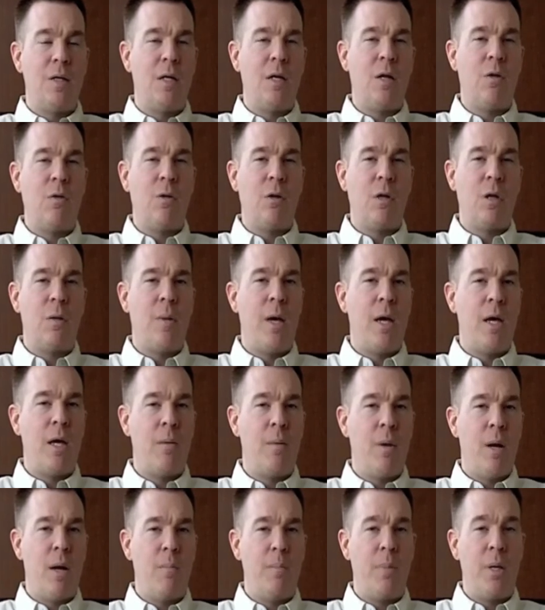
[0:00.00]
to anything that may
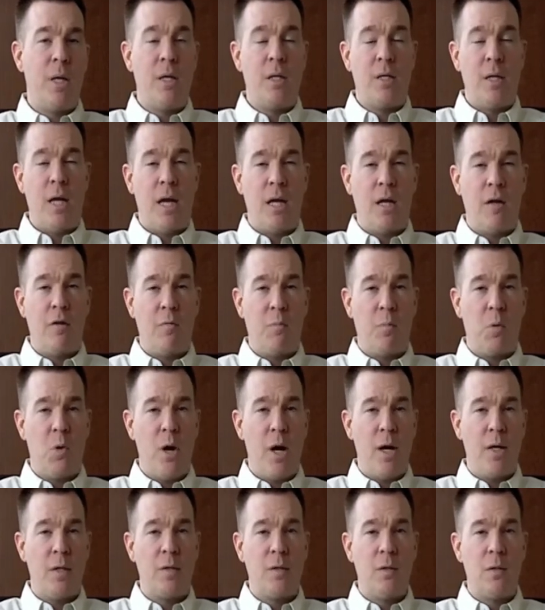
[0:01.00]
come up, be it negative
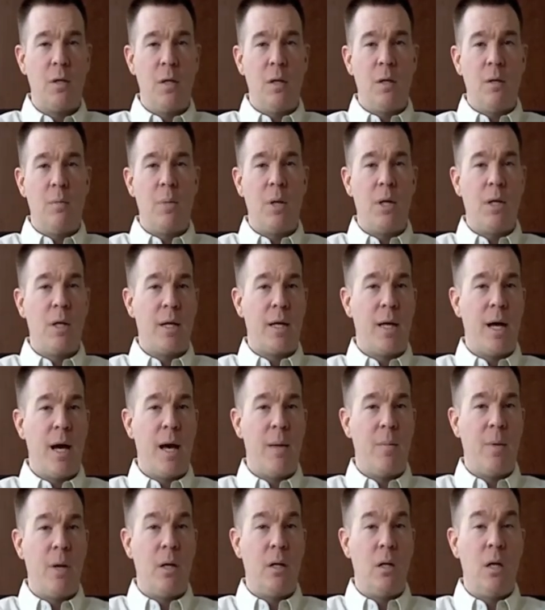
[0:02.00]
press, be it a
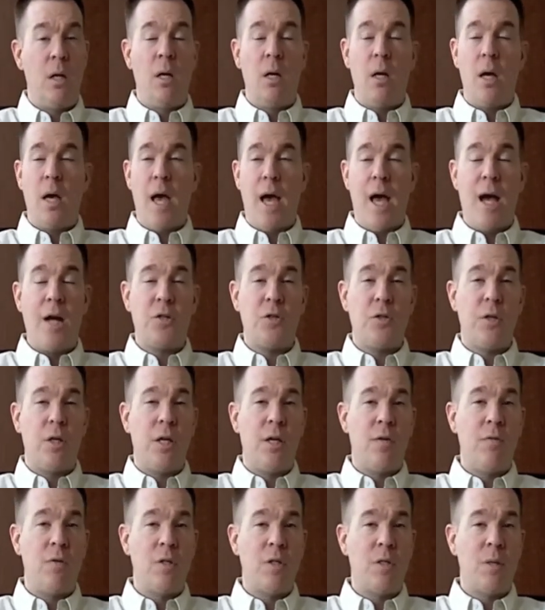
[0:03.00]
comment,
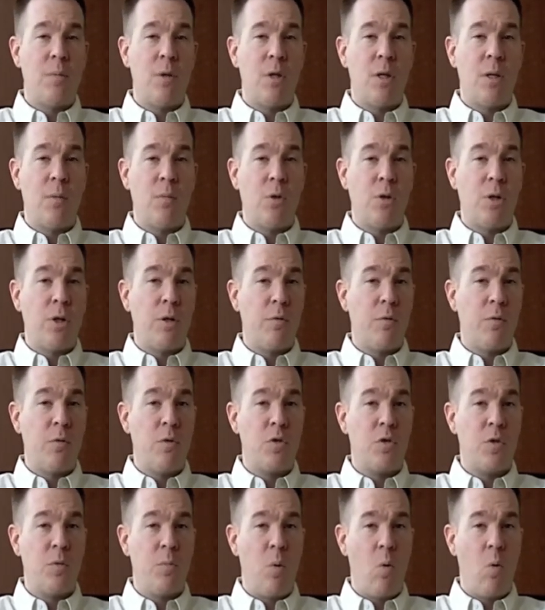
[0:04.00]
actually even some of them looking
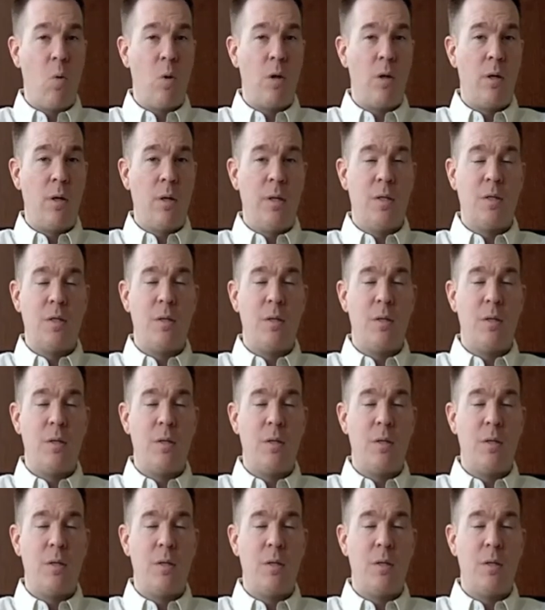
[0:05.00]
for support.